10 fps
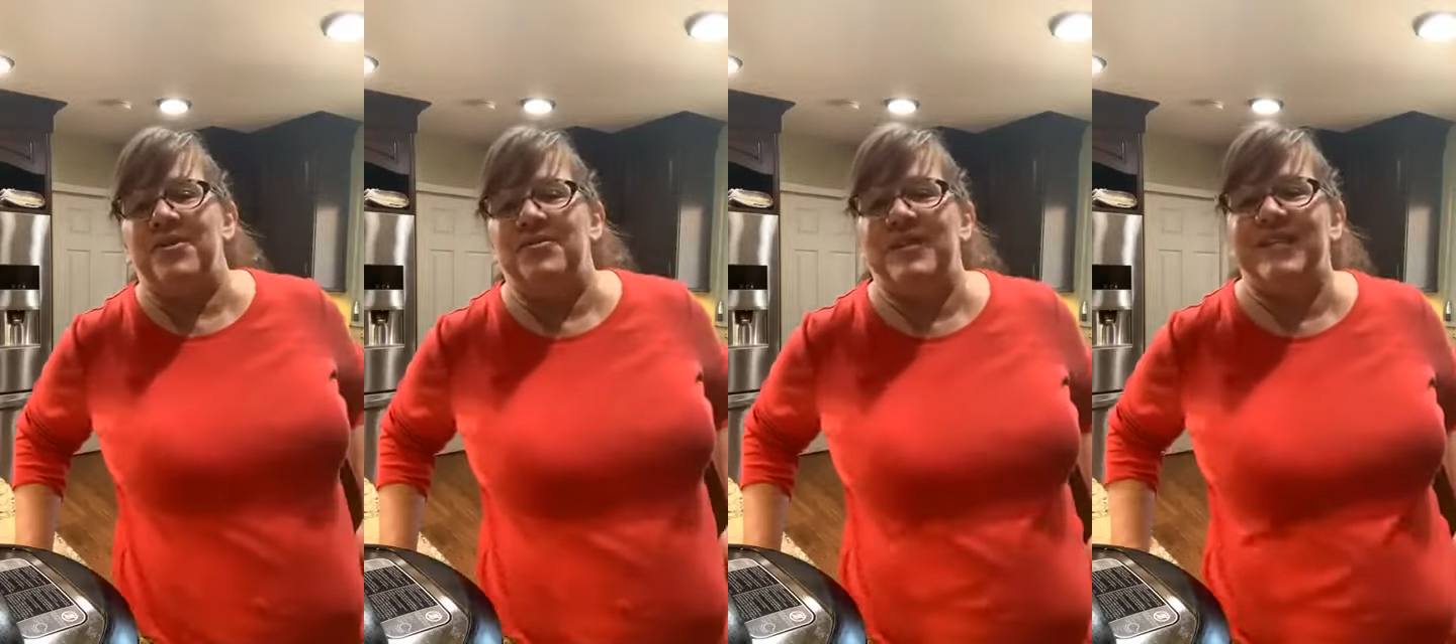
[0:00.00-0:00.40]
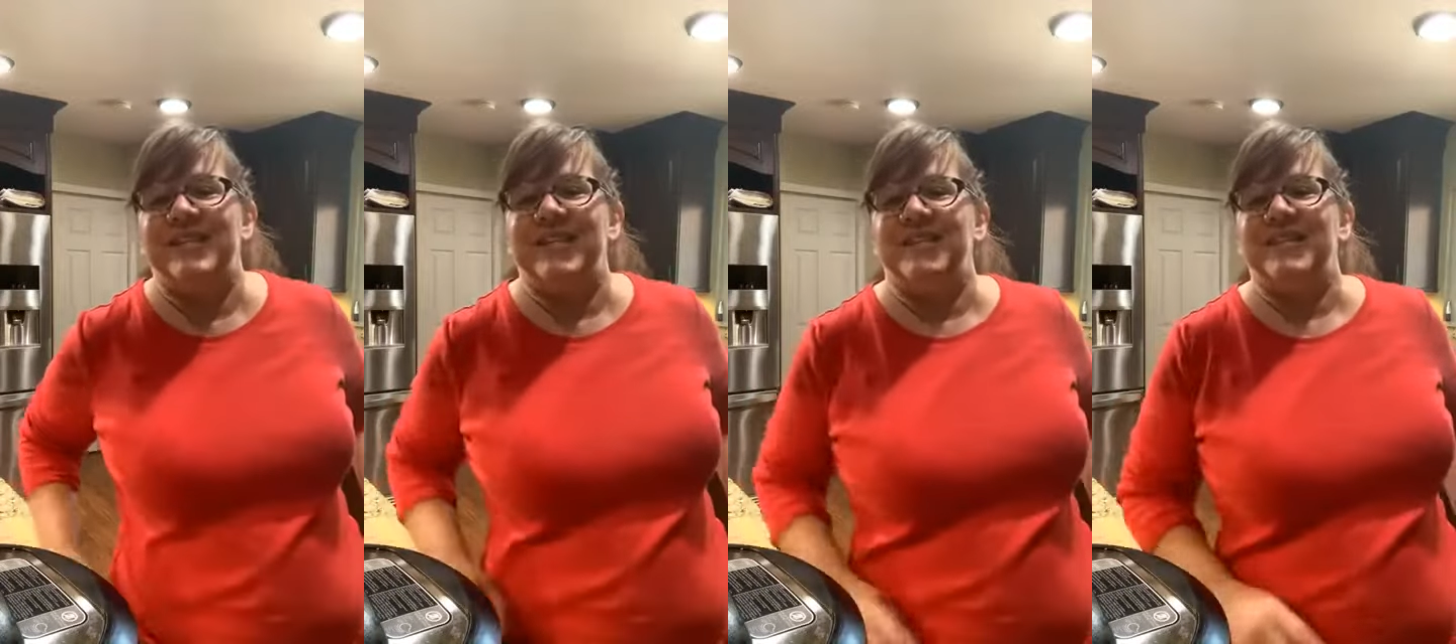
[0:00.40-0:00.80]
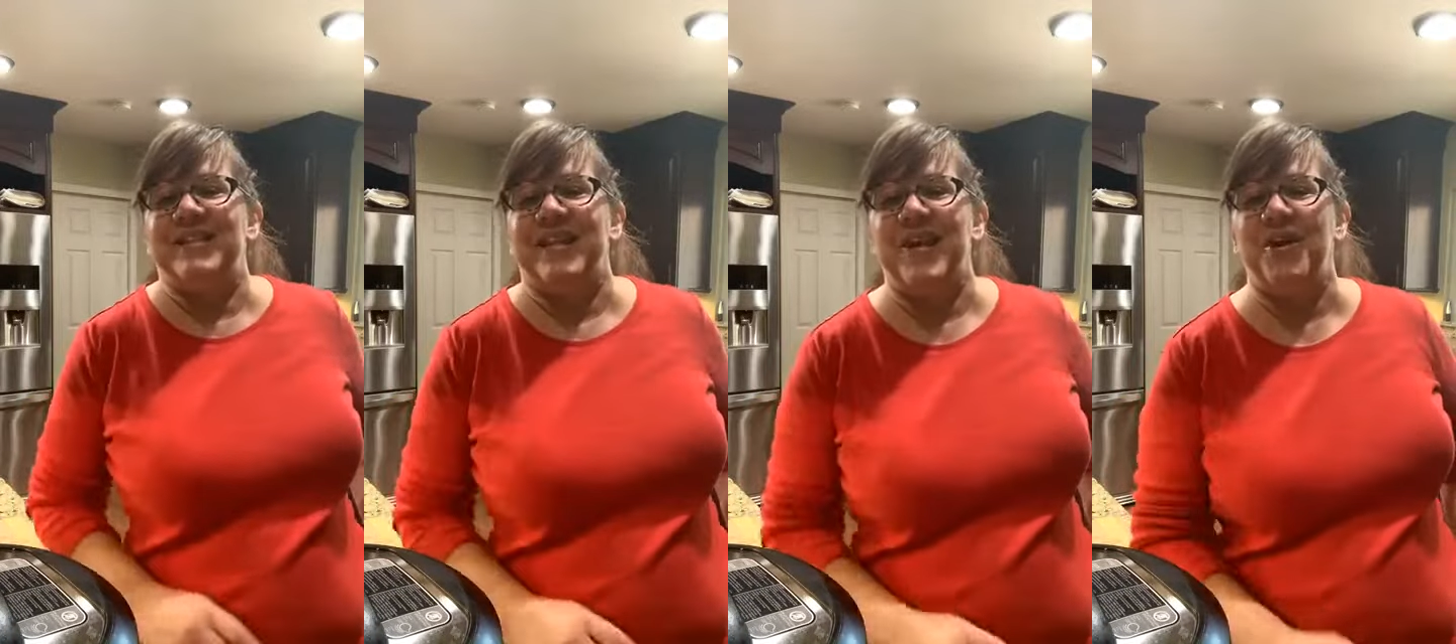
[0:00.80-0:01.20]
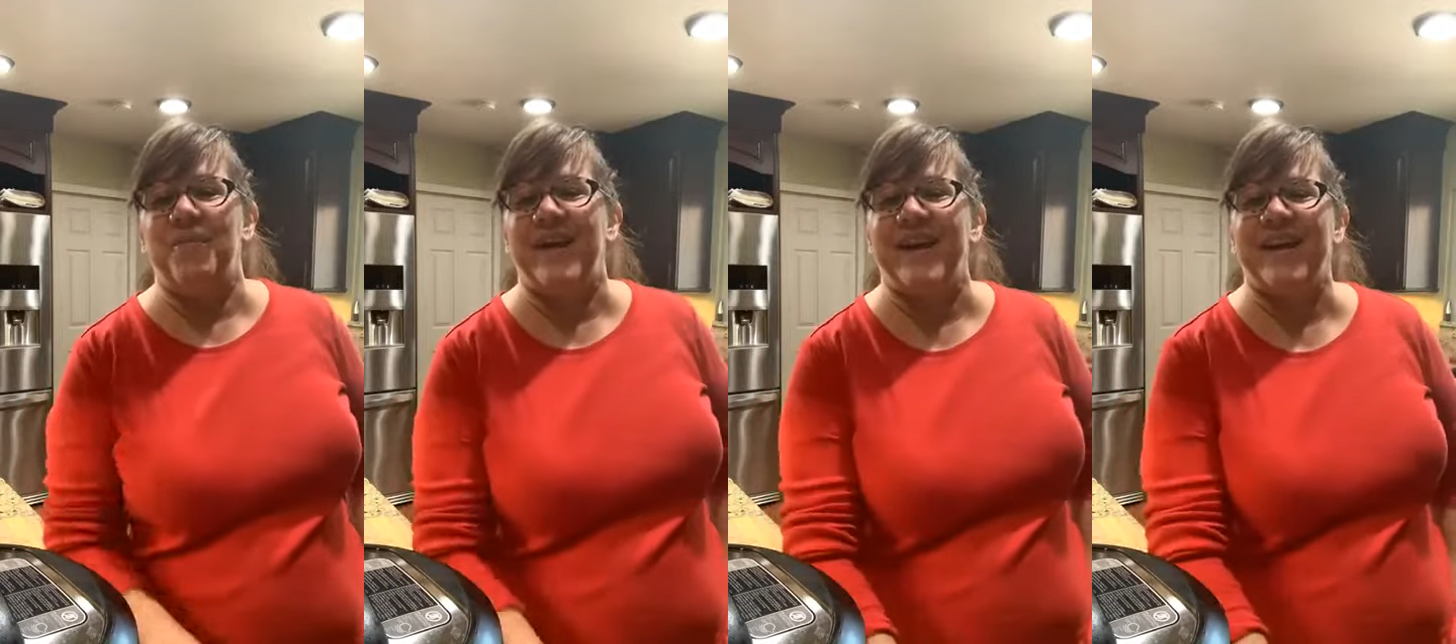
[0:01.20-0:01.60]
used to send us a care
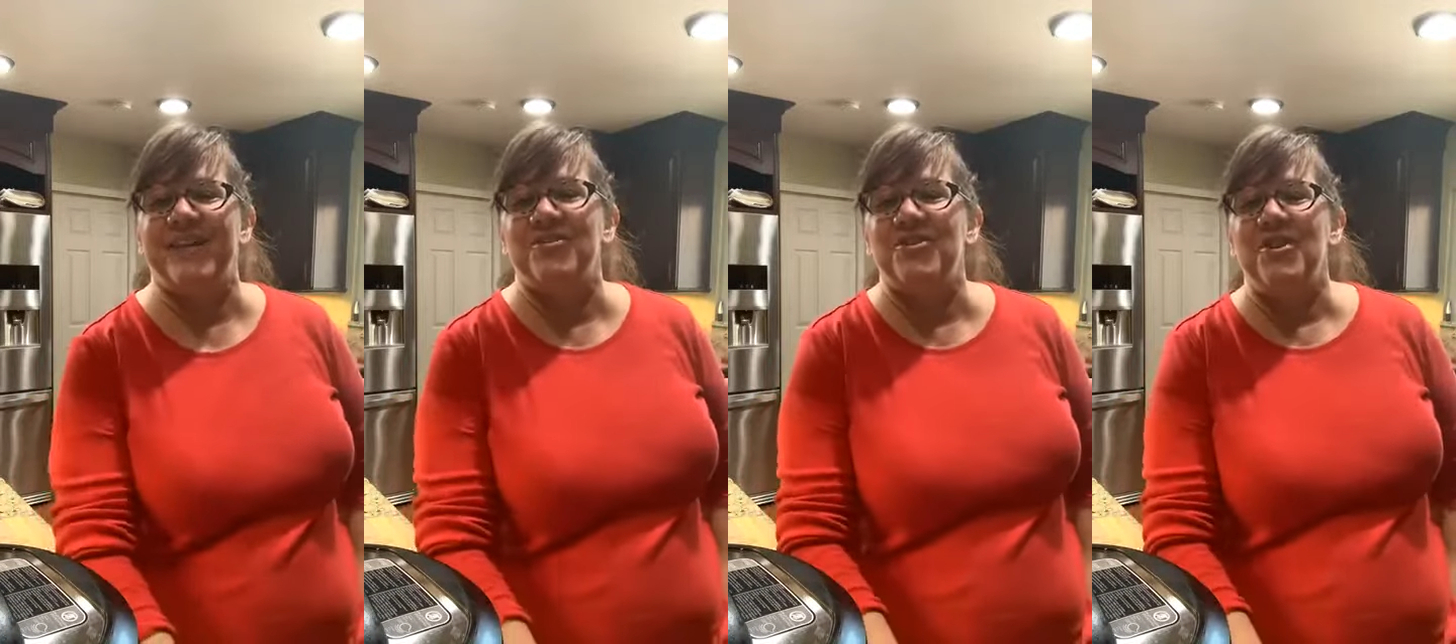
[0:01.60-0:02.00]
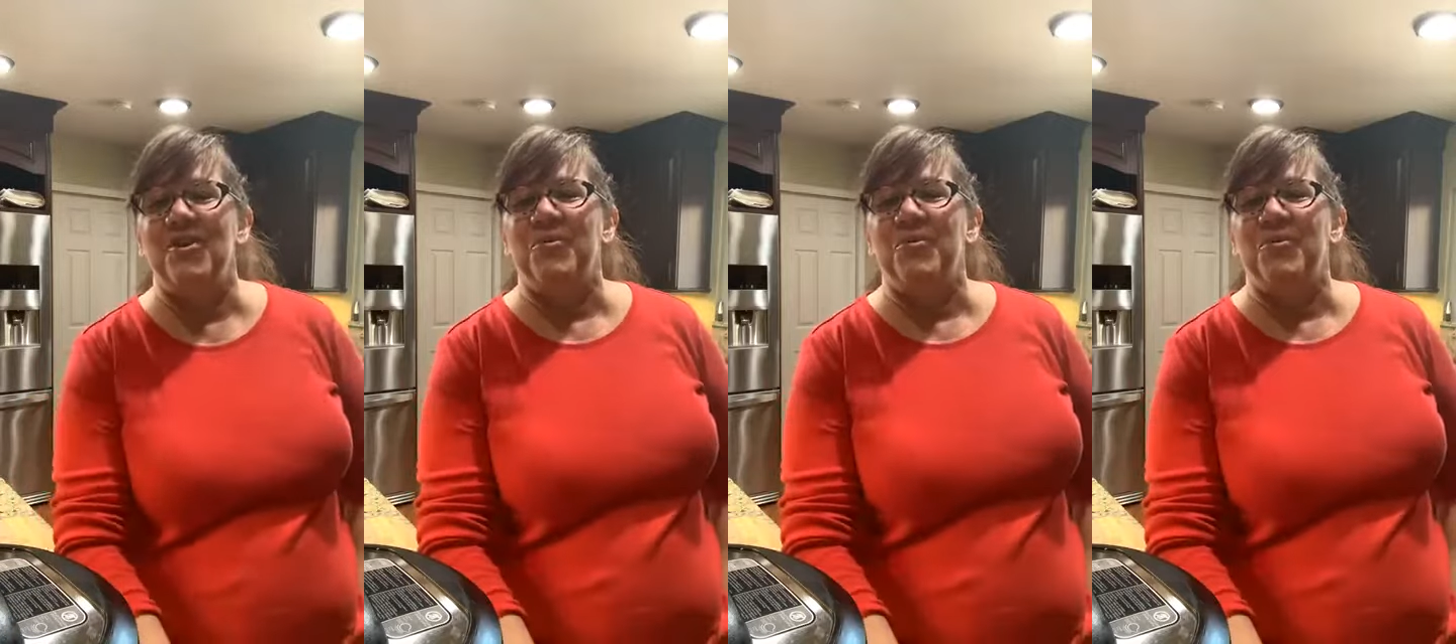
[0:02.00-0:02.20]
package